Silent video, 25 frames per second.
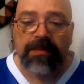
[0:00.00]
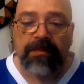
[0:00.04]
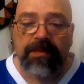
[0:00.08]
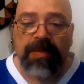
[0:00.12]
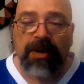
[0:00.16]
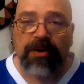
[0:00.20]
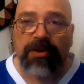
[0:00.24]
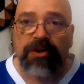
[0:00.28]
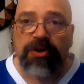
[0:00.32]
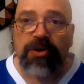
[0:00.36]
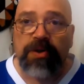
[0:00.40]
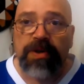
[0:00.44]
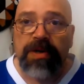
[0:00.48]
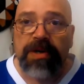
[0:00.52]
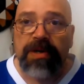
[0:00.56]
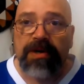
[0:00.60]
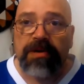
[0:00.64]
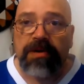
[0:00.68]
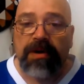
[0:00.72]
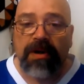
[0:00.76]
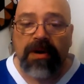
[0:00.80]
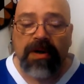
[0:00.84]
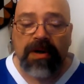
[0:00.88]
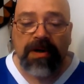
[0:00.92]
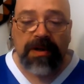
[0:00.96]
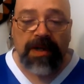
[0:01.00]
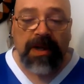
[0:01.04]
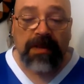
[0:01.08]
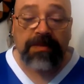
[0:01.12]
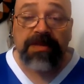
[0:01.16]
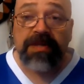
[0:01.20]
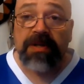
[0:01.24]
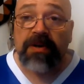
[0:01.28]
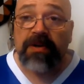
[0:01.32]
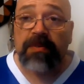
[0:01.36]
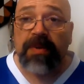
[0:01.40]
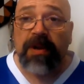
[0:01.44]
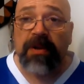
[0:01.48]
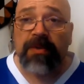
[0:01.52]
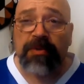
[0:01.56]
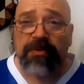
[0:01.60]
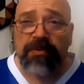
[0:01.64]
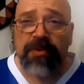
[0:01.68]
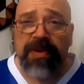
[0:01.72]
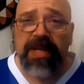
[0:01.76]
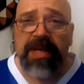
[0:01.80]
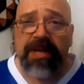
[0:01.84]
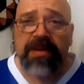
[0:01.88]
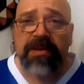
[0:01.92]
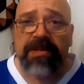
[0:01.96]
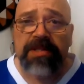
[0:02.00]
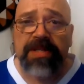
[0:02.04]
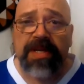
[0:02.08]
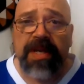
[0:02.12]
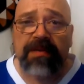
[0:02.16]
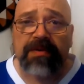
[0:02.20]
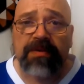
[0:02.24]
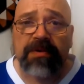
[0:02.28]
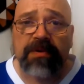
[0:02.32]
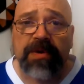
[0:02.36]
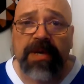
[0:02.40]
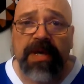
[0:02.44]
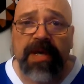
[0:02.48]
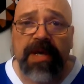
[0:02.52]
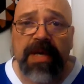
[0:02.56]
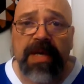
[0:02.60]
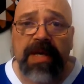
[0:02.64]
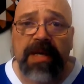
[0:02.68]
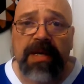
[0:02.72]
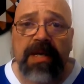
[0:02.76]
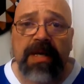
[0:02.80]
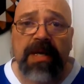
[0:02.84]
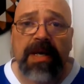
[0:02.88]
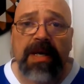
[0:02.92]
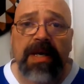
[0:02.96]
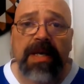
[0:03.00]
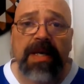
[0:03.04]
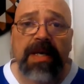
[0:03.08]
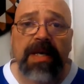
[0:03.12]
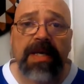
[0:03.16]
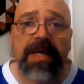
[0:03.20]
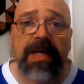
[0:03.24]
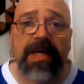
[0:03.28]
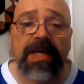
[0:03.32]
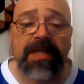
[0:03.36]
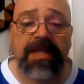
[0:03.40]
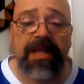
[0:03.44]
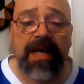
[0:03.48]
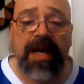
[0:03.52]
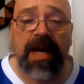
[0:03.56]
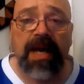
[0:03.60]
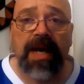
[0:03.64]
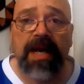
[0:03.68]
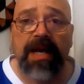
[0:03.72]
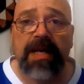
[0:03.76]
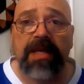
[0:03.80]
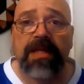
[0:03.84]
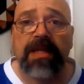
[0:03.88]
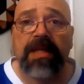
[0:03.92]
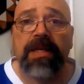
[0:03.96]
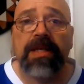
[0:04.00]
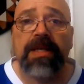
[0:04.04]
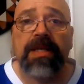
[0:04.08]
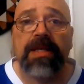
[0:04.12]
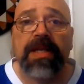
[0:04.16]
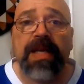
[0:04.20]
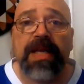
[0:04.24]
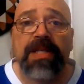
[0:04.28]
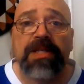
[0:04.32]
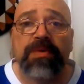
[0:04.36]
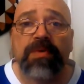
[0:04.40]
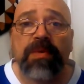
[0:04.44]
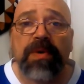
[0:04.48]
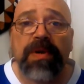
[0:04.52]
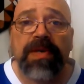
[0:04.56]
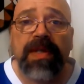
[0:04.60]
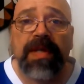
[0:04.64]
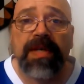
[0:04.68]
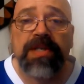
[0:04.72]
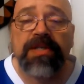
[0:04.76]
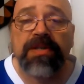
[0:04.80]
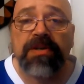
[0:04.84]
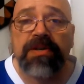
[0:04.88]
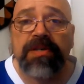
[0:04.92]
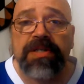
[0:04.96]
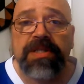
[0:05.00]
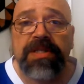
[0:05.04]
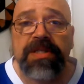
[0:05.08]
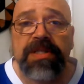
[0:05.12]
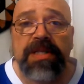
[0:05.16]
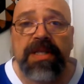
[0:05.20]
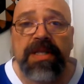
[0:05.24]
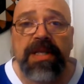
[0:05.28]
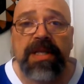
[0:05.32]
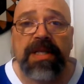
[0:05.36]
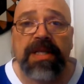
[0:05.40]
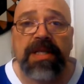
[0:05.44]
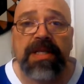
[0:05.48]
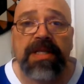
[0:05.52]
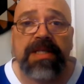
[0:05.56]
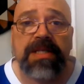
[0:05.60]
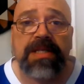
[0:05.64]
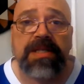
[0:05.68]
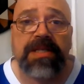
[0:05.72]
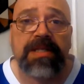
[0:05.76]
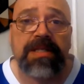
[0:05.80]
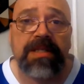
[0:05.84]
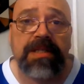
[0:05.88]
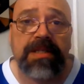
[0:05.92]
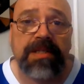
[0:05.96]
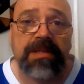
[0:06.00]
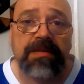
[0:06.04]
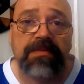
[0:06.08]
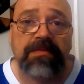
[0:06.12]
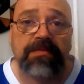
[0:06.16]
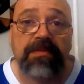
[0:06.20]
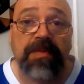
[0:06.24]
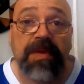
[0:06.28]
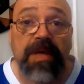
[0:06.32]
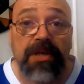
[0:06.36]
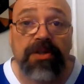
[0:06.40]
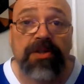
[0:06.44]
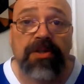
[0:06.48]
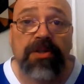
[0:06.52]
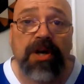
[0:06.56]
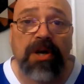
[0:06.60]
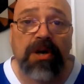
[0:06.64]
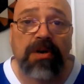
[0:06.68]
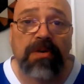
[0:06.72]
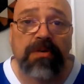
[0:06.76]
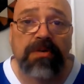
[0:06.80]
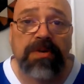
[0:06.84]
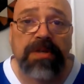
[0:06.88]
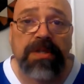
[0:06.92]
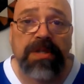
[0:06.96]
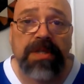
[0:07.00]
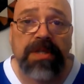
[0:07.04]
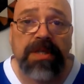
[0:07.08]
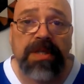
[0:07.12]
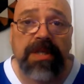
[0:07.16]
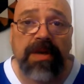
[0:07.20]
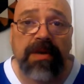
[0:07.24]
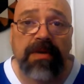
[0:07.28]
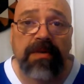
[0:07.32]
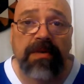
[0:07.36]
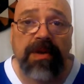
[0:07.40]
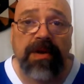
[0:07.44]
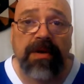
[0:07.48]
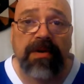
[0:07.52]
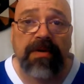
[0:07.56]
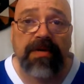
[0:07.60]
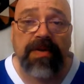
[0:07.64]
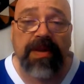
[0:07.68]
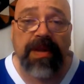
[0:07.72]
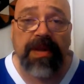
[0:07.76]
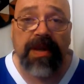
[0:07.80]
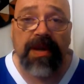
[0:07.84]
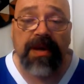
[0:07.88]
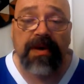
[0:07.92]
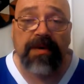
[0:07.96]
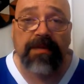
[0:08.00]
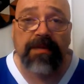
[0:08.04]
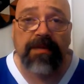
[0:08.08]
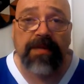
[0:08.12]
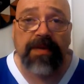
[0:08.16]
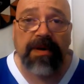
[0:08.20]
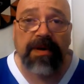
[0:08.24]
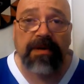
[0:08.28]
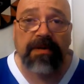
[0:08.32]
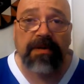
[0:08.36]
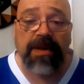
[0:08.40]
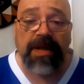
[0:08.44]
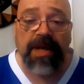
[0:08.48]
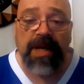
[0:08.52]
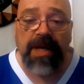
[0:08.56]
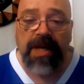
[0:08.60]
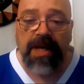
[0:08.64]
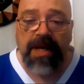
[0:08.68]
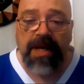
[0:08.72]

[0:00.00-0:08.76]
About 3 years after he died, that's when they started seeing his ghost there in the airfield.